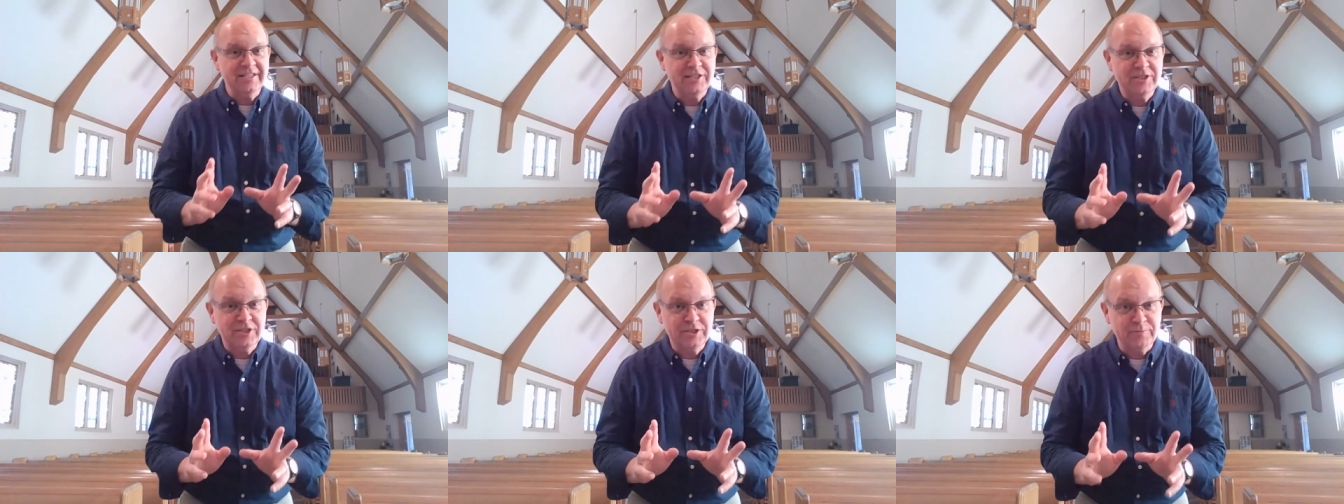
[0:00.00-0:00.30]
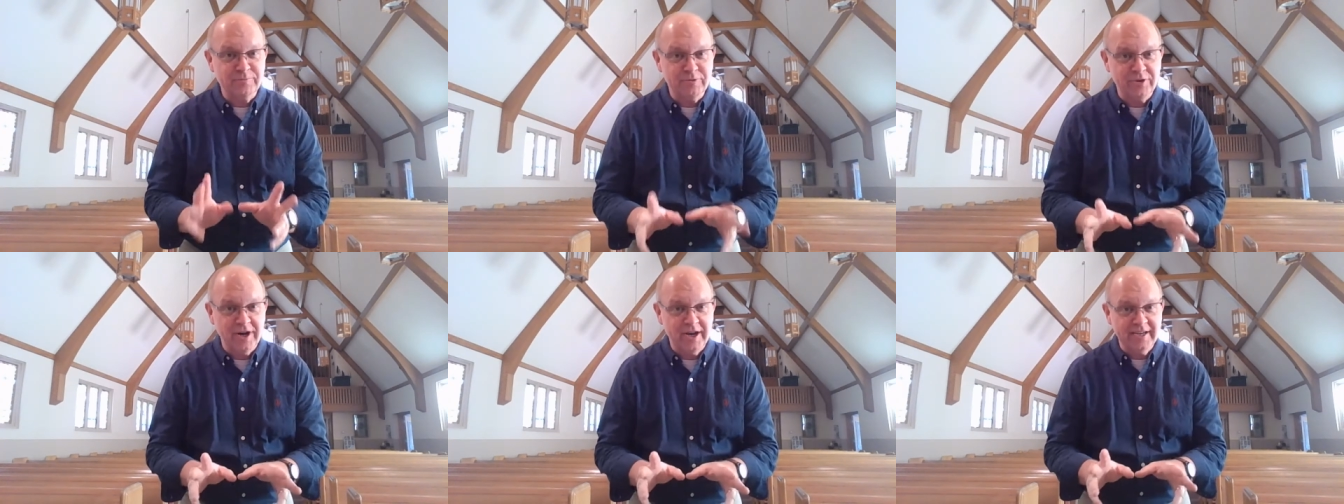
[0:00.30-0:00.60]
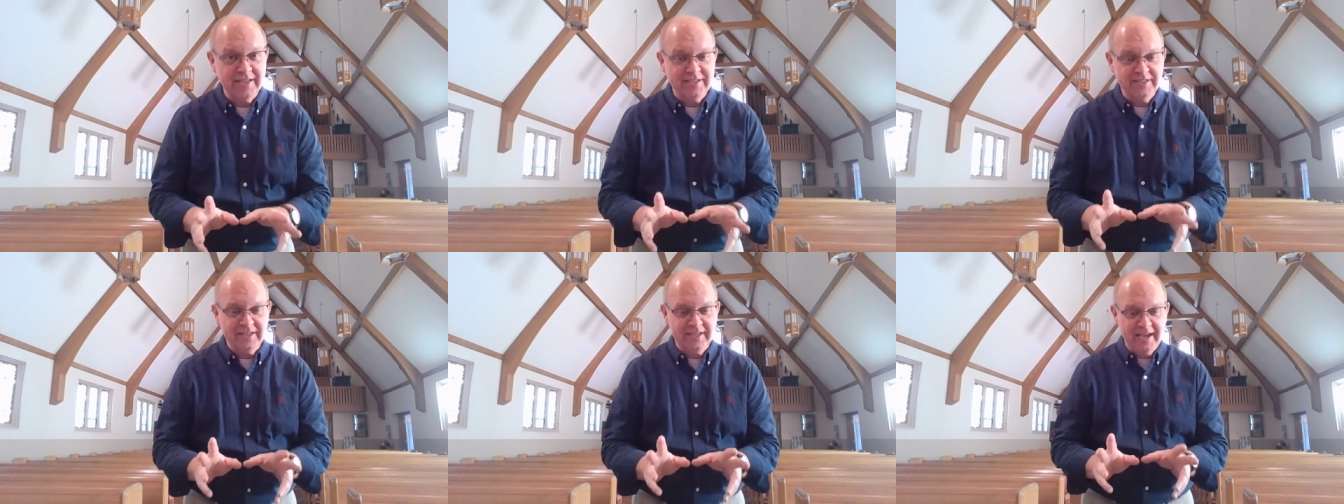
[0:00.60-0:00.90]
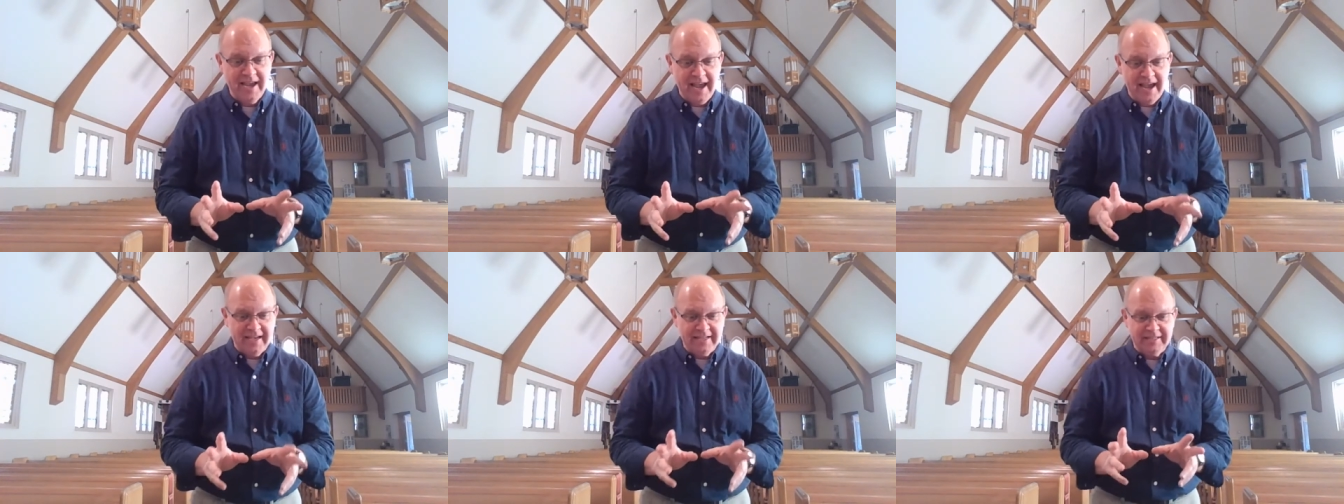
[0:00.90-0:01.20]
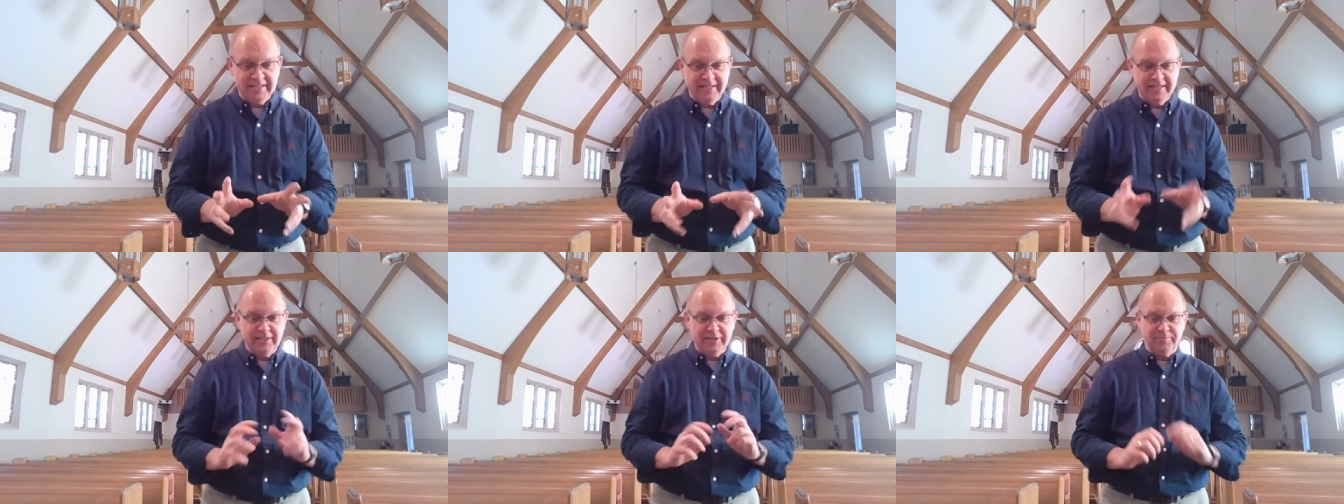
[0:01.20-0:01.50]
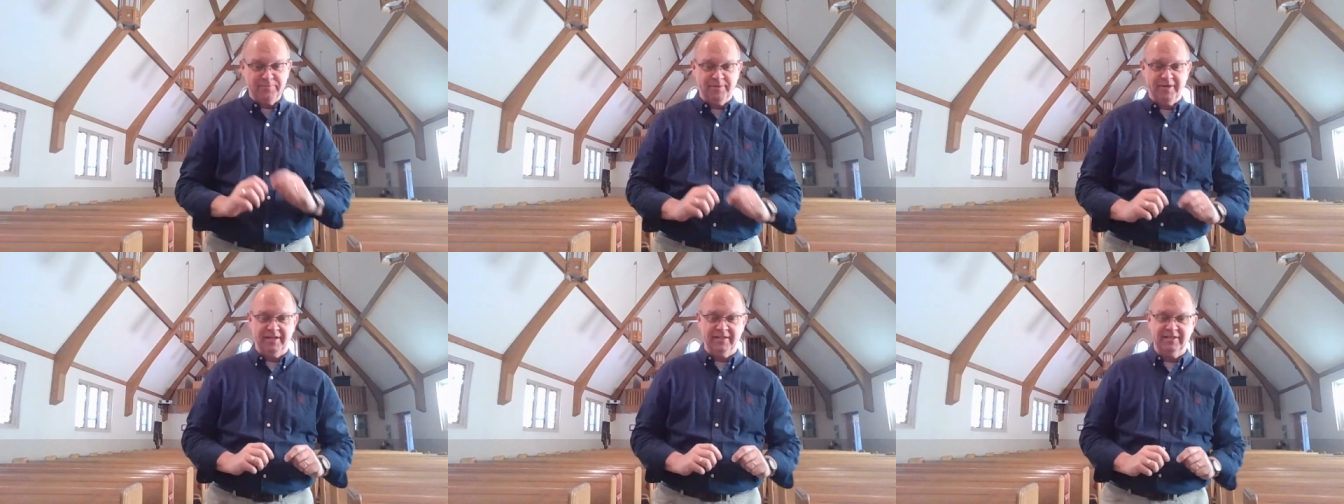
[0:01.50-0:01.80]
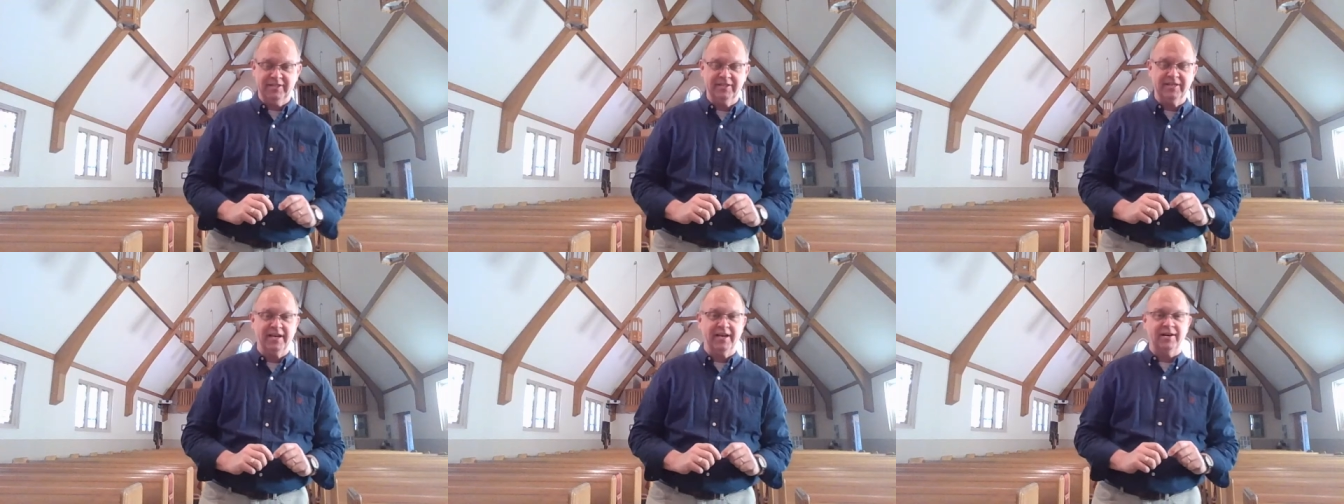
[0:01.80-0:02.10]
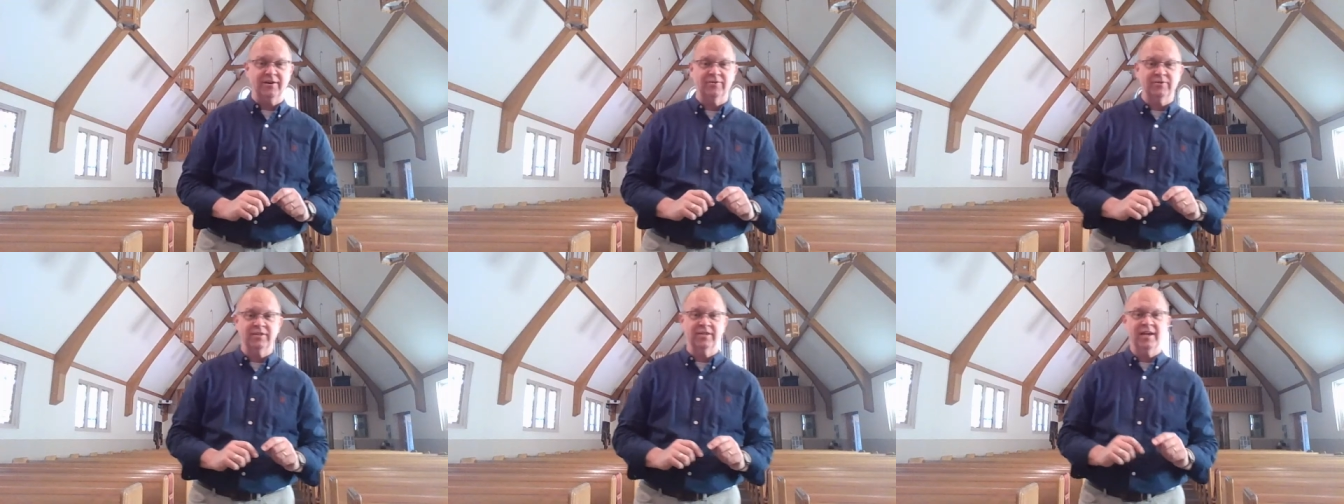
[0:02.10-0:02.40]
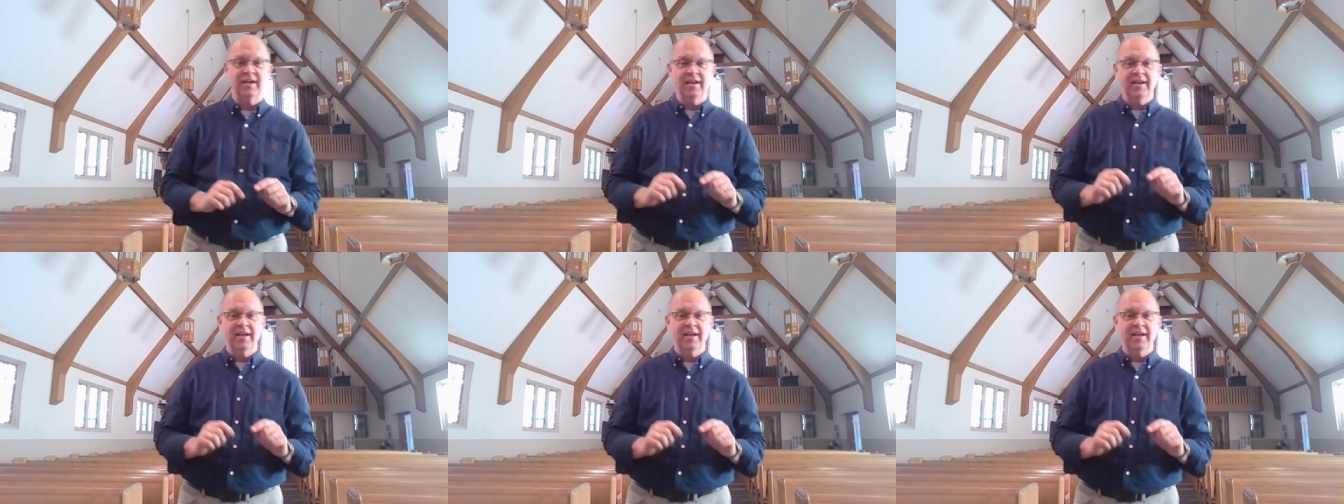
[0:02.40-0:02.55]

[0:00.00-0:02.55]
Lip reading: surprising as this might sound,